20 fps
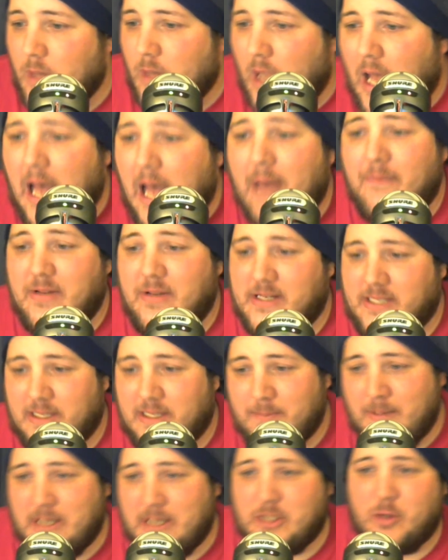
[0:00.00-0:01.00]

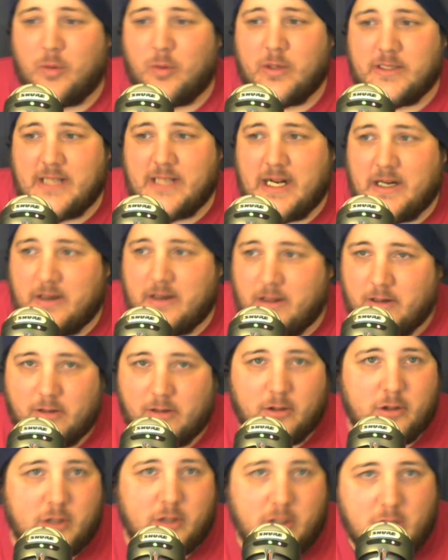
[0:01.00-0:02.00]
obviously makes you want to take another
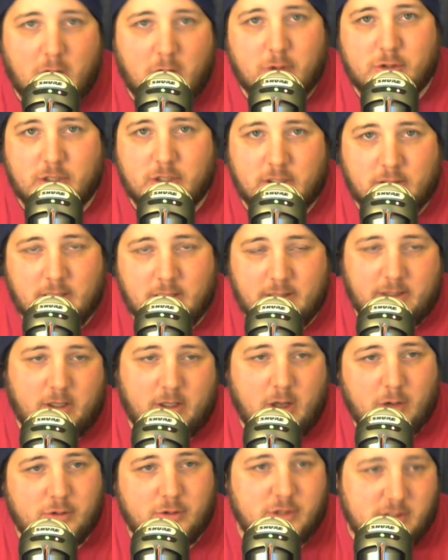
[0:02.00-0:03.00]
look at coaching, at the
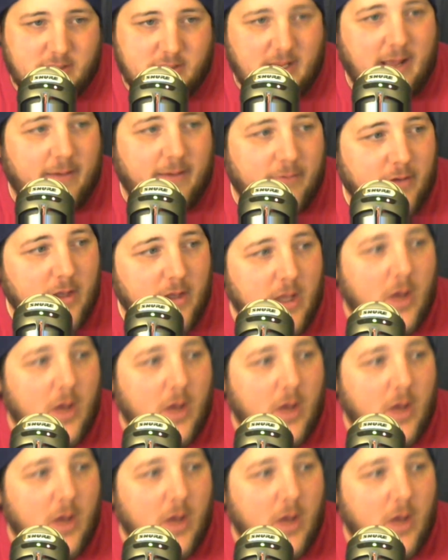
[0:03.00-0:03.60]
coaching staff.